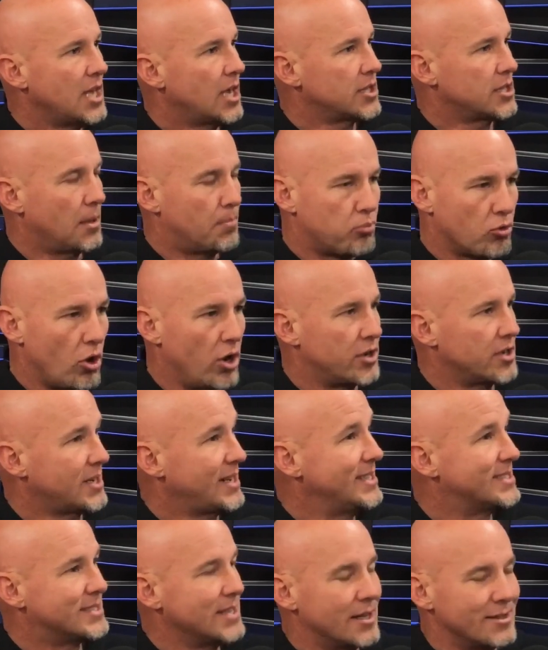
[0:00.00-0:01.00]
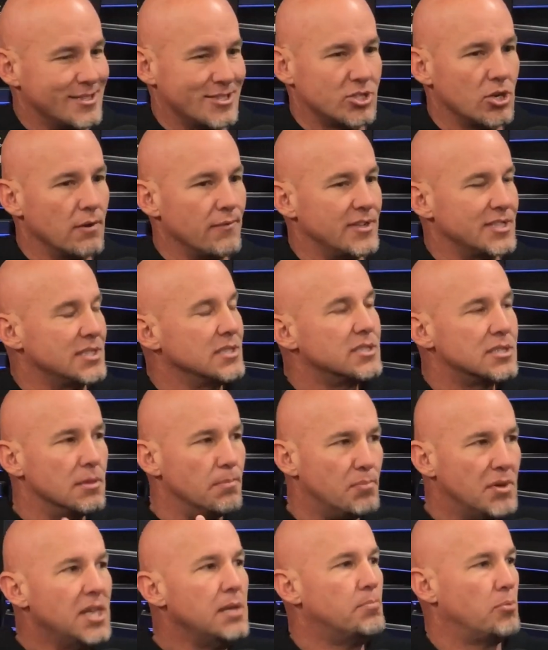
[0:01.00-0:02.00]
not the product, it's not the service, it's
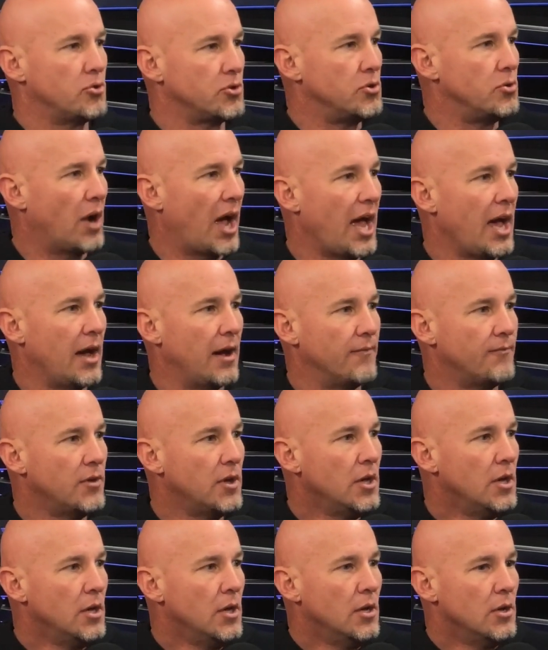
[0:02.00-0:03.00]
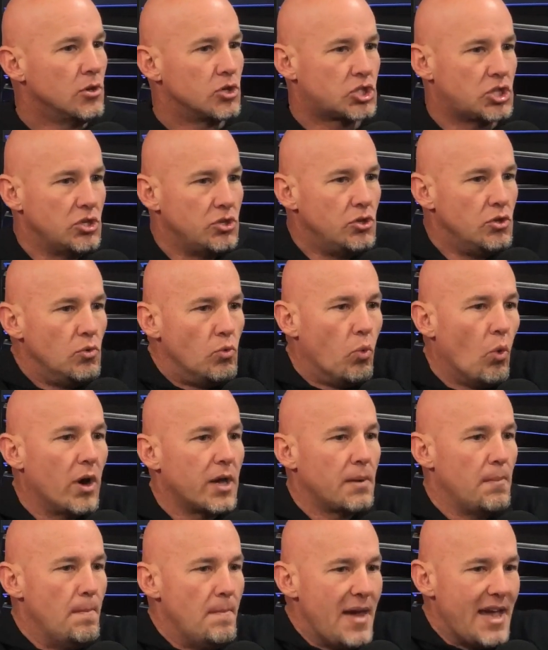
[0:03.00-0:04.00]
the people you yes. have. So you
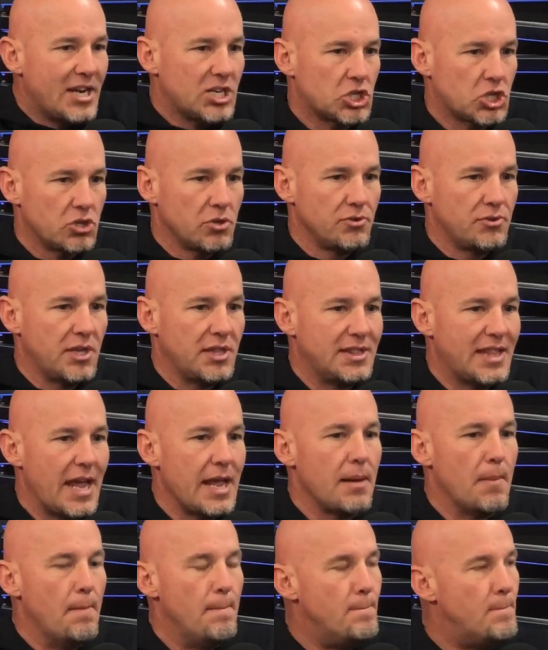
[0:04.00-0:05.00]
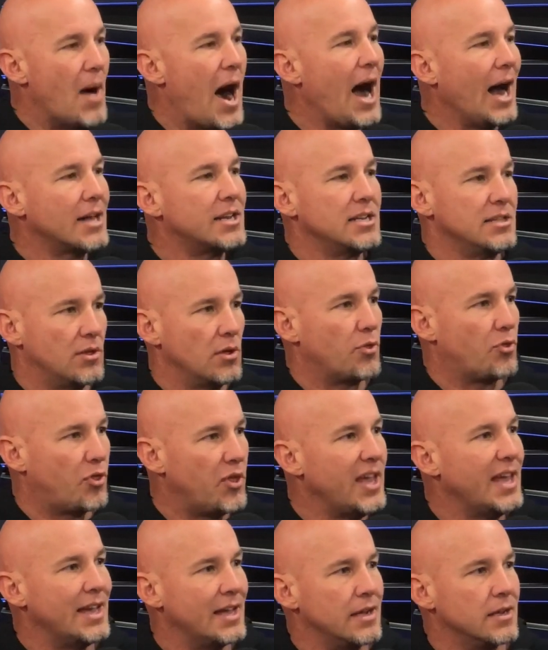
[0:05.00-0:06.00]
want to make sure that they embody the
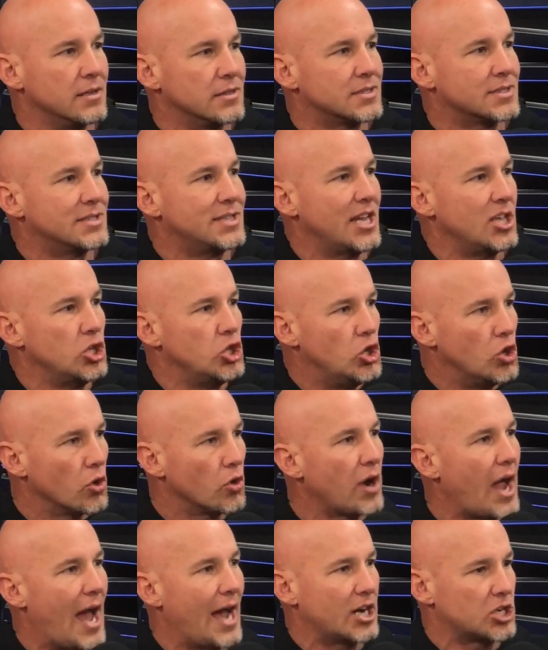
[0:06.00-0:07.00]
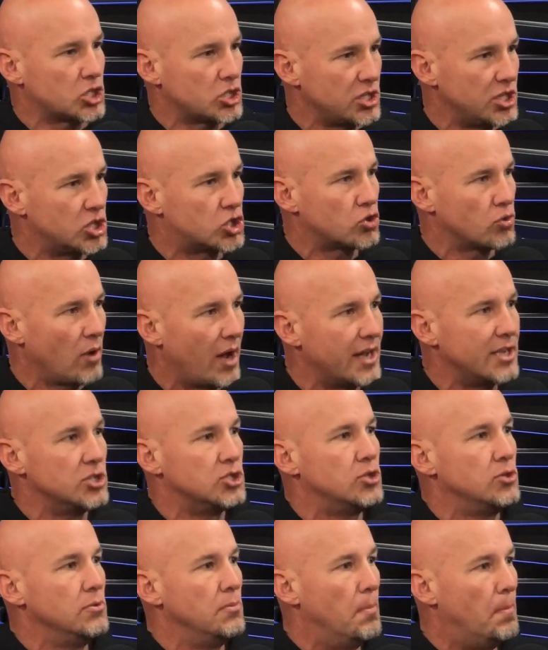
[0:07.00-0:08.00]
things that you're actually
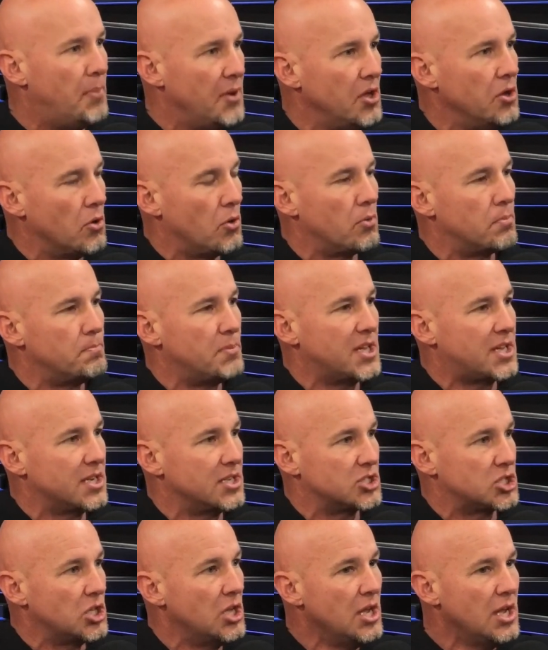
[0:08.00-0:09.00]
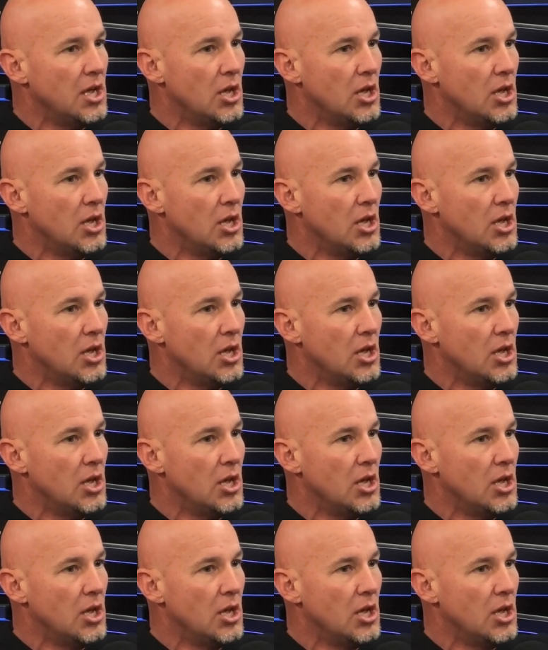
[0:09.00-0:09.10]
trying to build, because